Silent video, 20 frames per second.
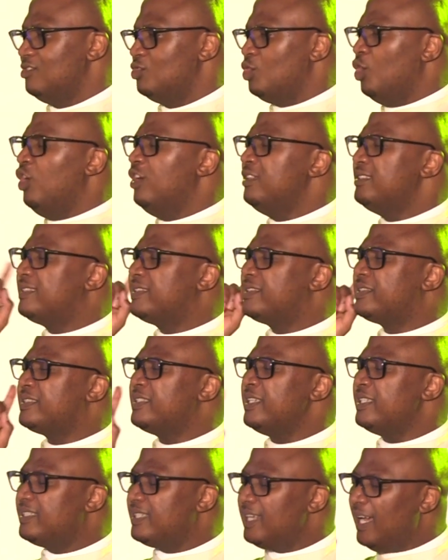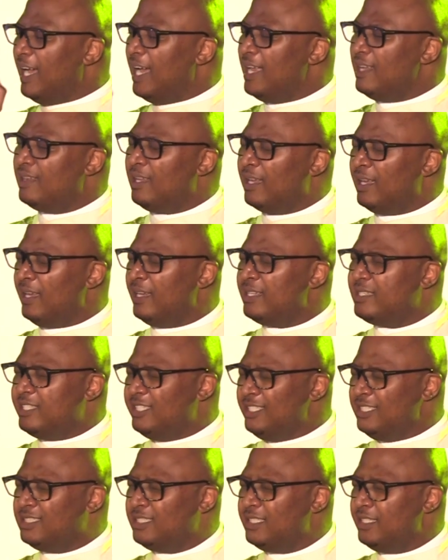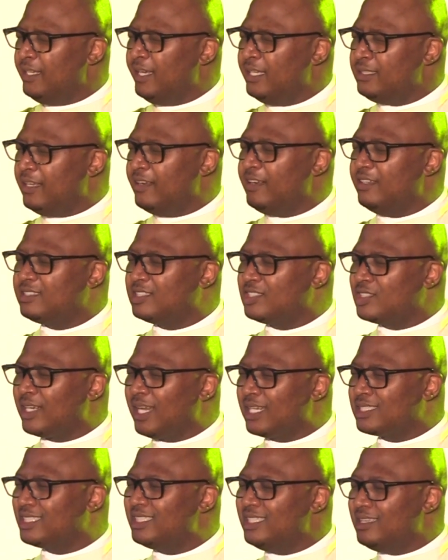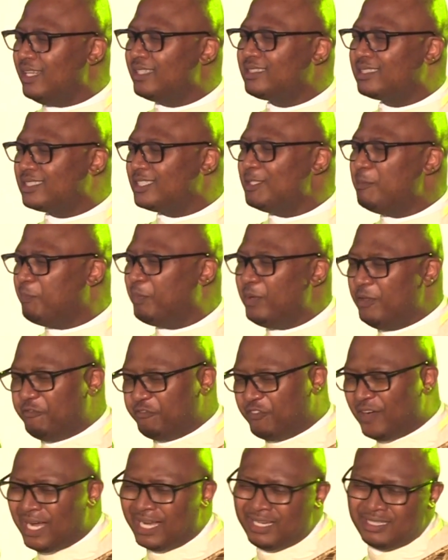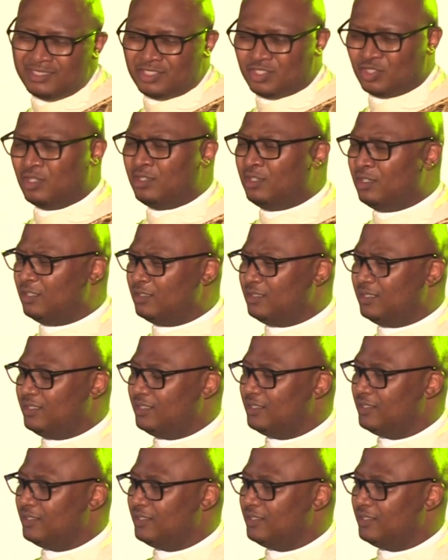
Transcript: Don't sit under a teaching and an instruction that simplifies God.